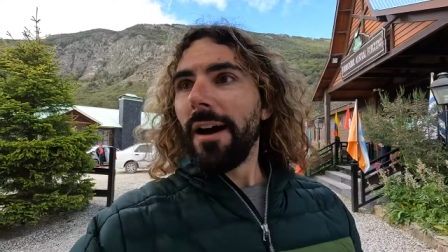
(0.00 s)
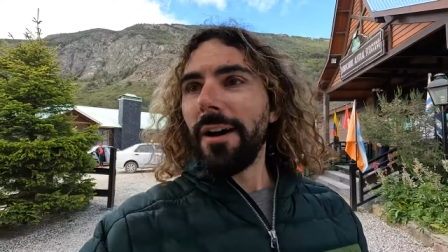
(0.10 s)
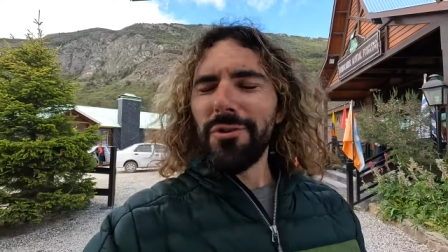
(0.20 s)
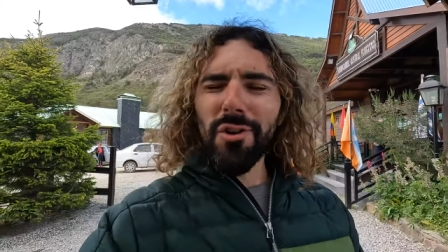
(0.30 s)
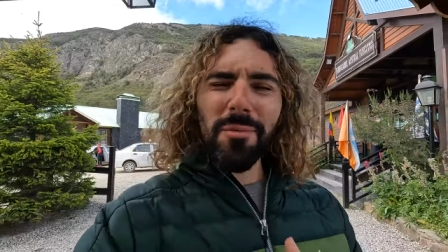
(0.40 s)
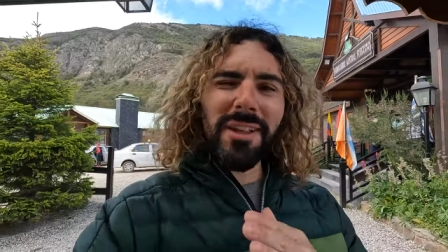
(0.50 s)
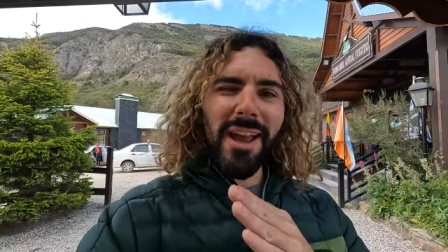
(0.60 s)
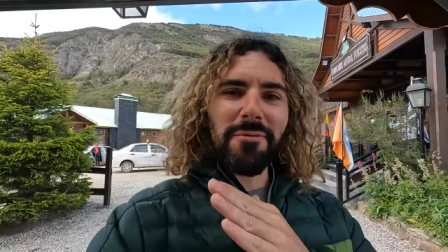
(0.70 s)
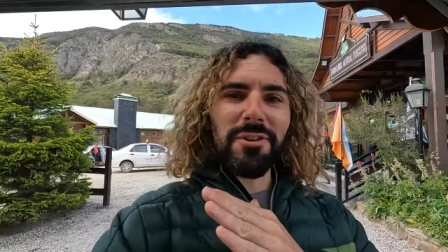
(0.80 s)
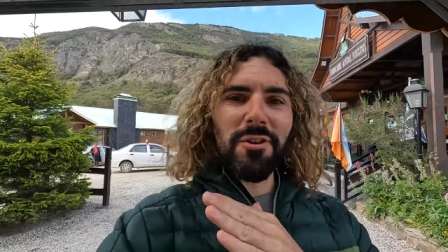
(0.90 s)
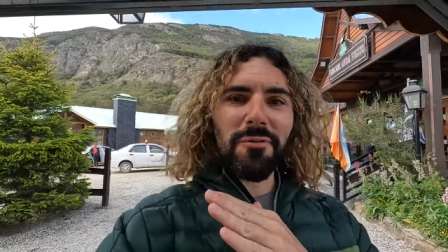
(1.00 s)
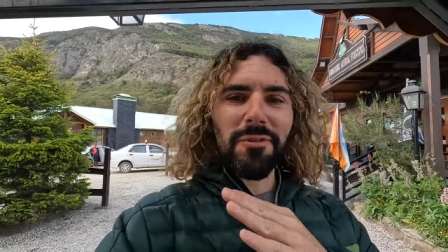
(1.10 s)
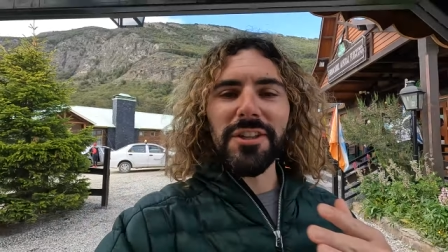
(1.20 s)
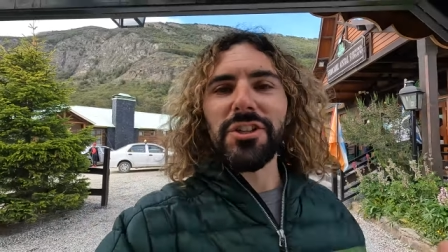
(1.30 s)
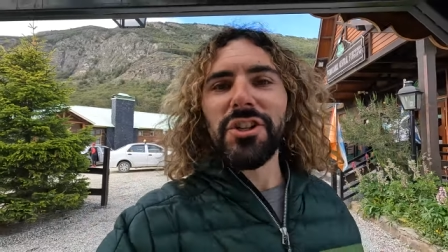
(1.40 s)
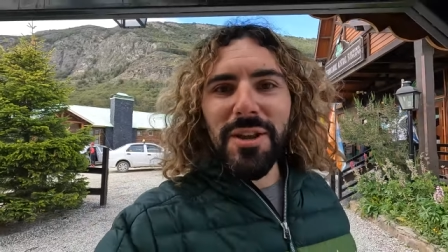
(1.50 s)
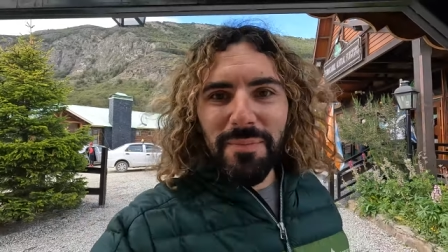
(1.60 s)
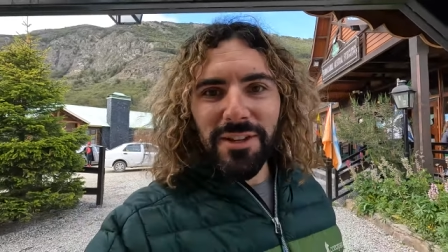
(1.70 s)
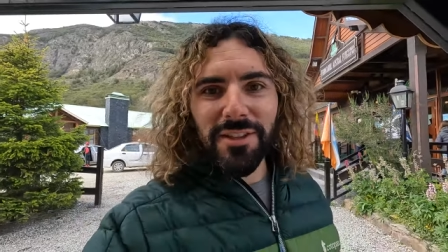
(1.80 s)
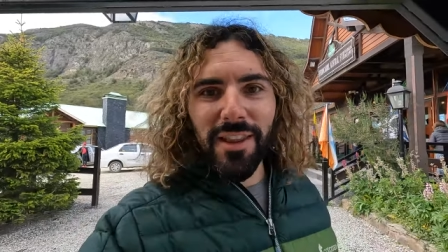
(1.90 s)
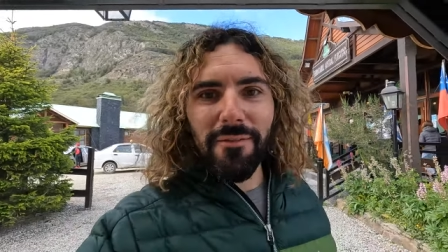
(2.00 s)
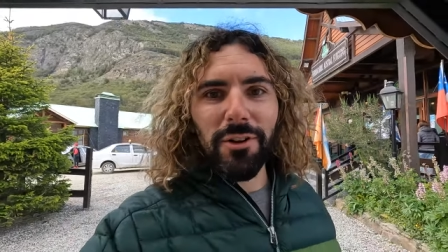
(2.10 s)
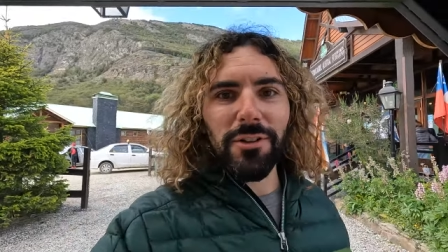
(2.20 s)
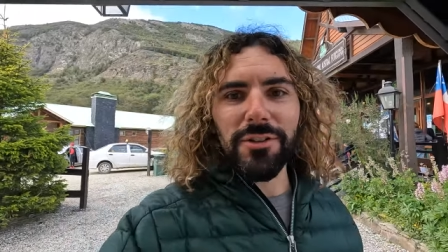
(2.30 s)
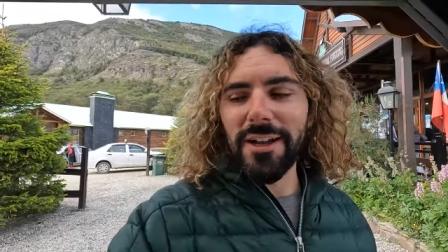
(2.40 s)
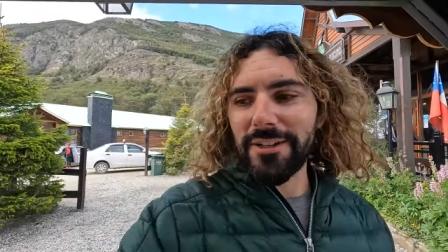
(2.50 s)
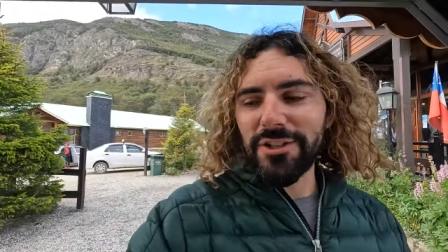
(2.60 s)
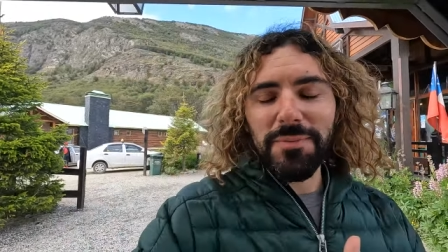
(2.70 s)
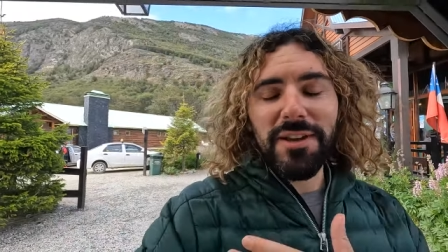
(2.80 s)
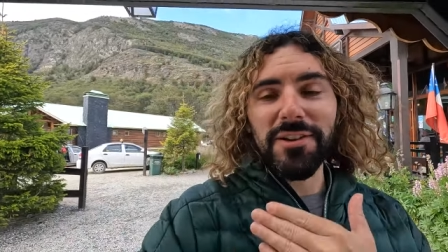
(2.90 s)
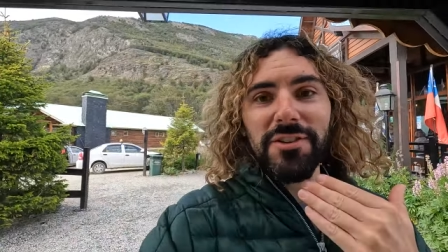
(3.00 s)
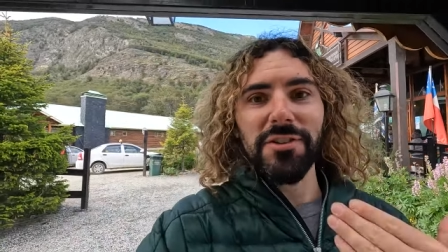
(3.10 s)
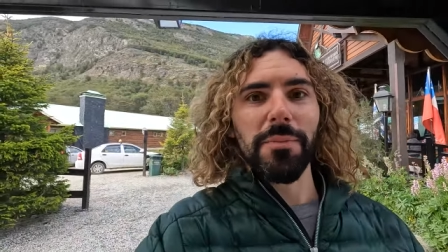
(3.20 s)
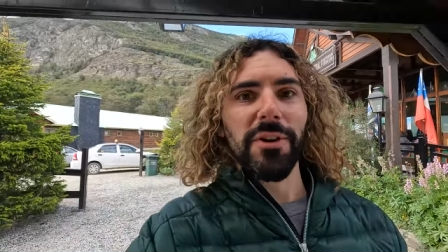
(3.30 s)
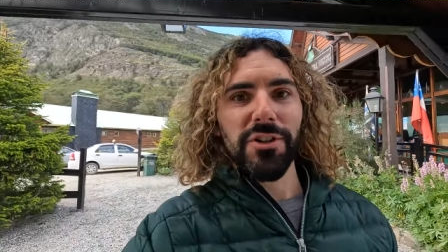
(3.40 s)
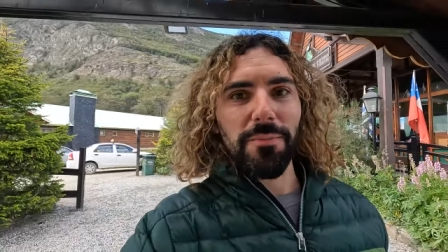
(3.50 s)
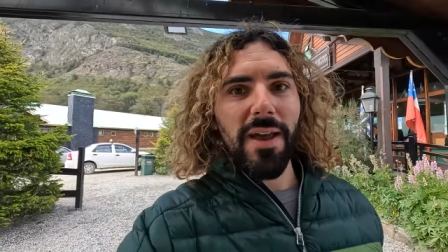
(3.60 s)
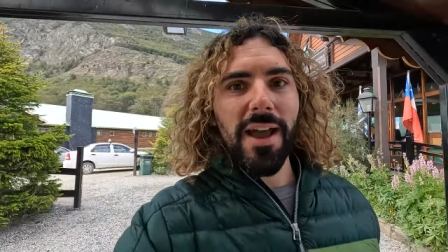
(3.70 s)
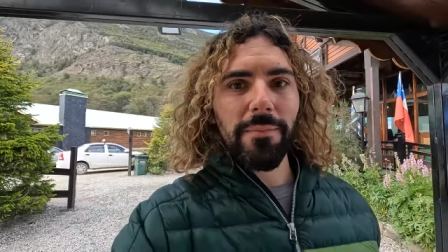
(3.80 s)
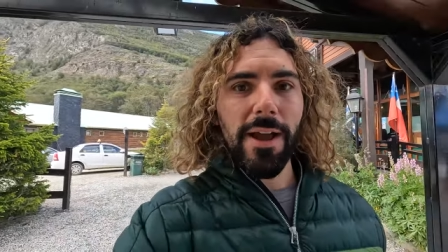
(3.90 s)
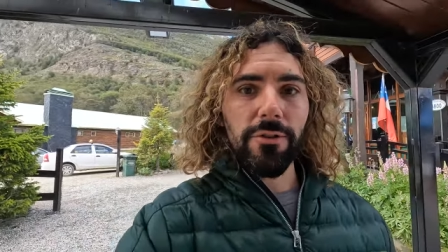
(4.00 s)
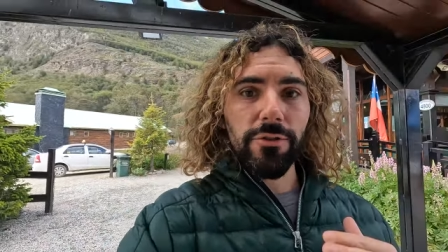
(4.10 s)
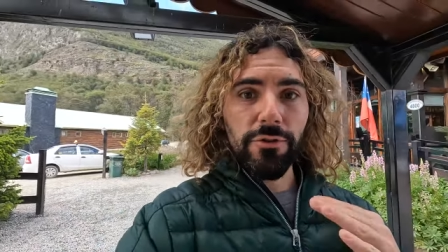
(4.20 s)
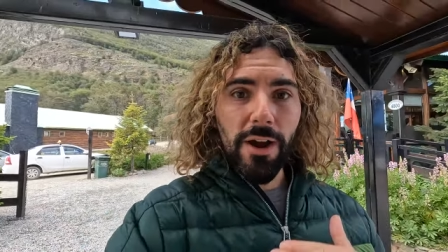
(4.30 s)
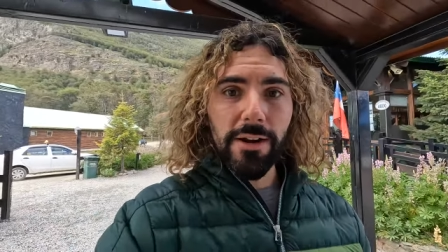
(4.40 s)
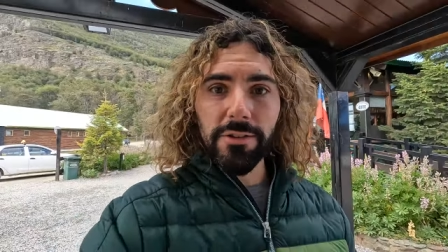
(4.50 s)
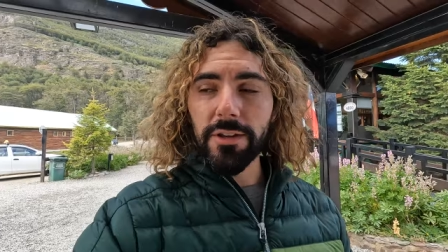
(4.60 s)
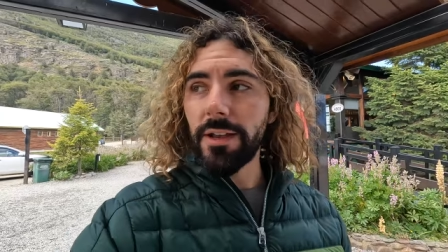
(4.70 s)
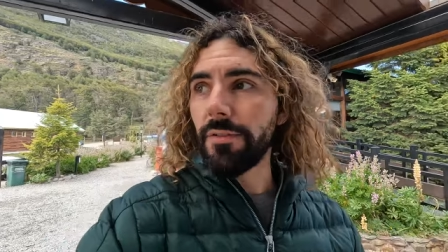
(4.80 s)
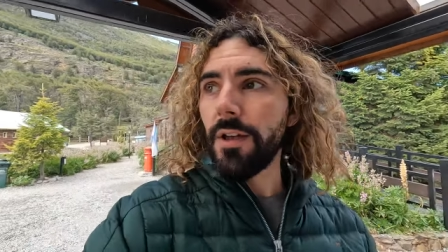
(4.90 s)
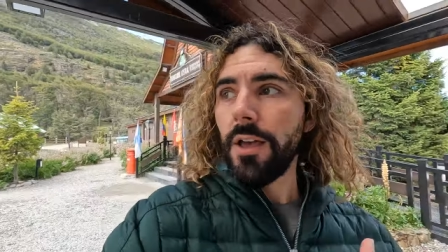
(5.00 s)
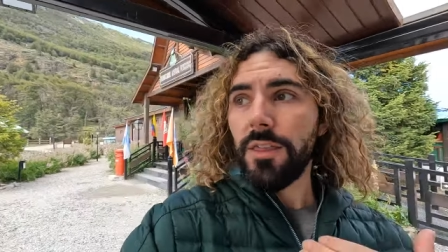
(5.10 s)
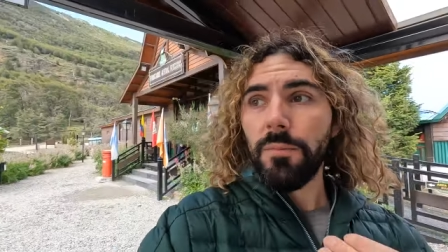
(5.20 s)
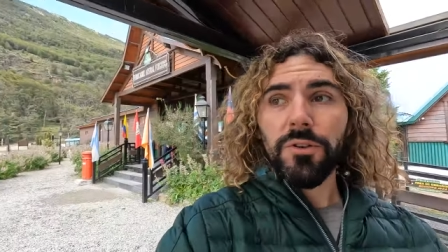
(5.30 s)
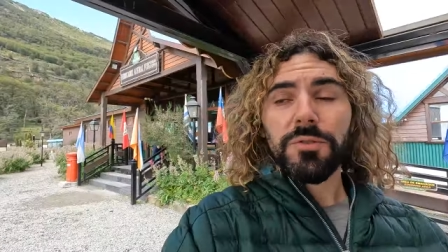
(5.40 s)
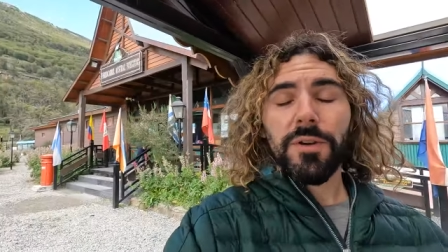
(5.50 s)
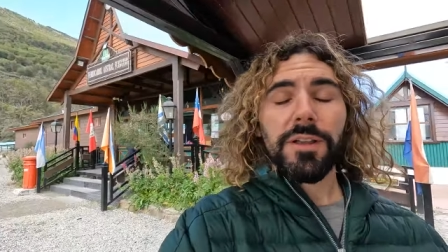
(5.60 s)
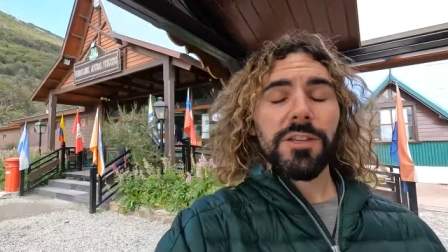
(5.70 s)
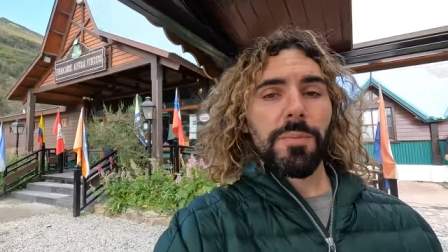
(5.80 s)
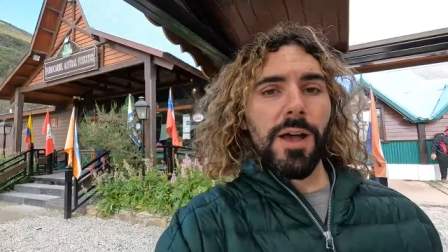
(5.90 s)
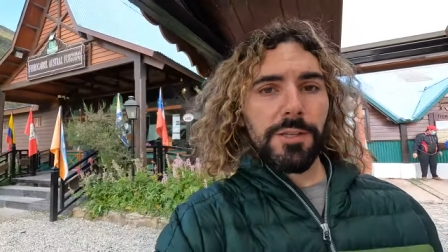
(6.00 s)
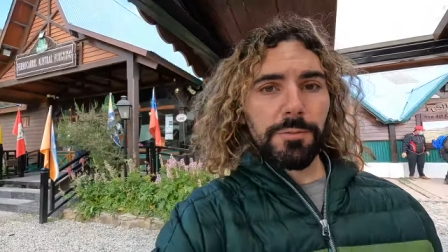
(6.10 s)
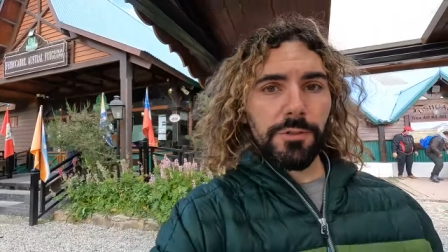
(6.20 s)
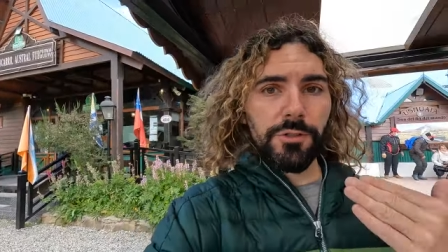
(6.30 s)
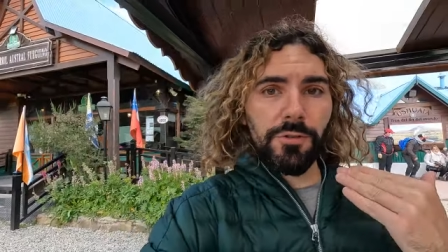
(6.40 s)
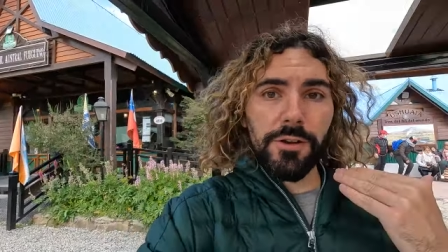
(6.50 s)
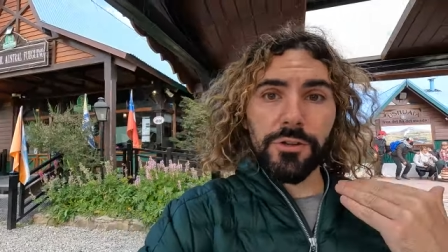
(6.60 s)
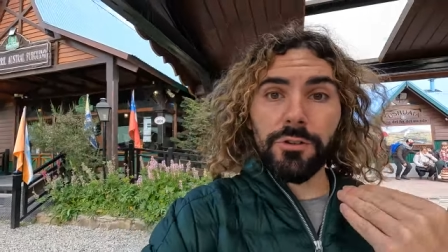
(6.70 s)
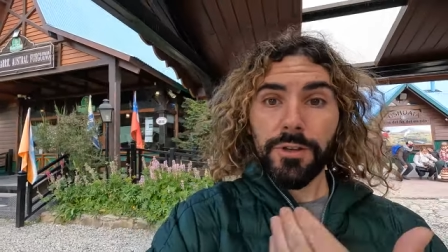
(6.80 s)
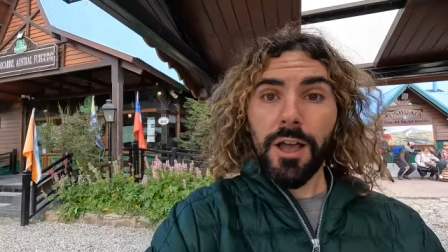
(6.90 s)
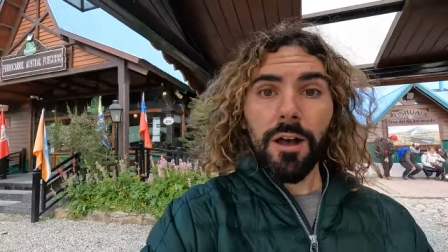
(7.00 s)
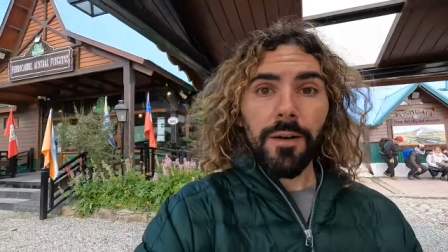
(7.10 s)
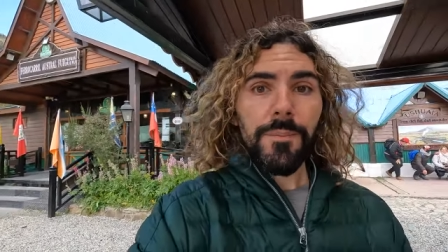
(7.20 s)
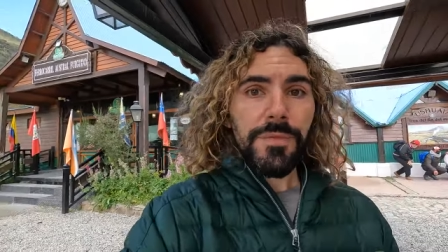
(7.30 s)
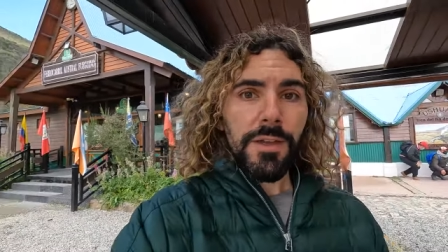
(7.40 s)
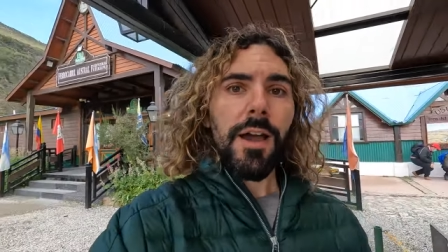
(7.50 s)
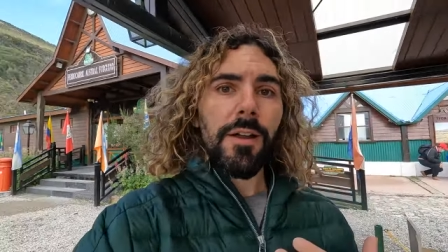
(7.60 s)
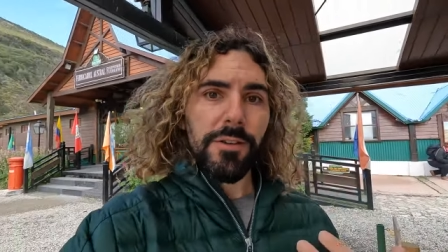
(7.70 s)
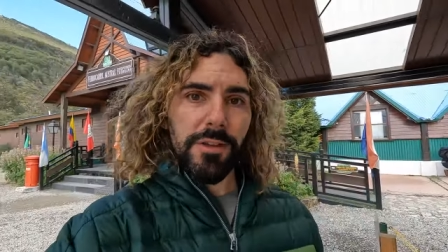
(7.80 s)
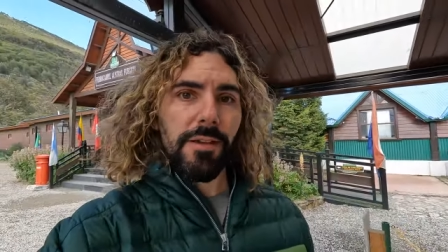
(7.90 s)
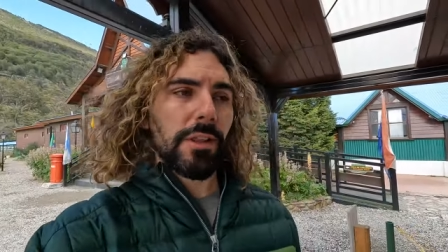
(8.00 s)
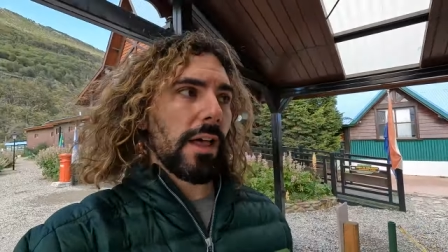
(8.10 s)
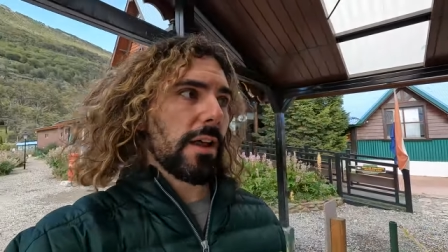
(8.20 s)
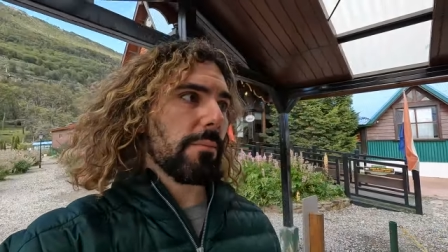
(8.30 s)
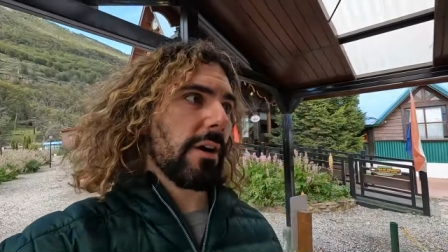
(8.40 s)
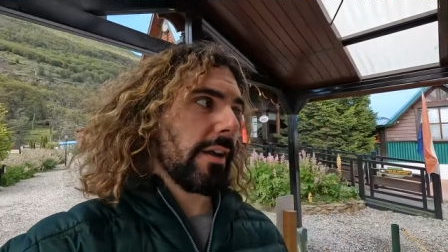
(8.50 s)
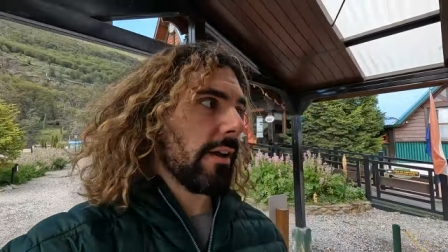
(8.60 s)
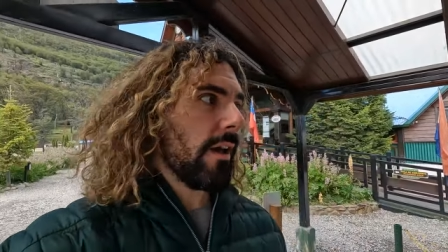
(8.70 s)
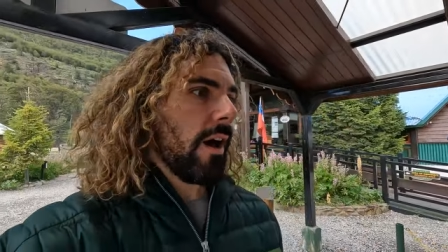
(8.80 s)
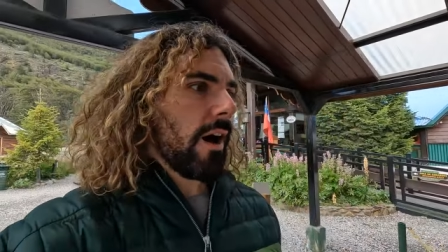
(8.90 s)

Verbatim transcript: Uh, normally, I would go for the cheapest level, uh, just because as a budget backpacker, try to save the most money as possible and try to show y'all how to save a lot of money.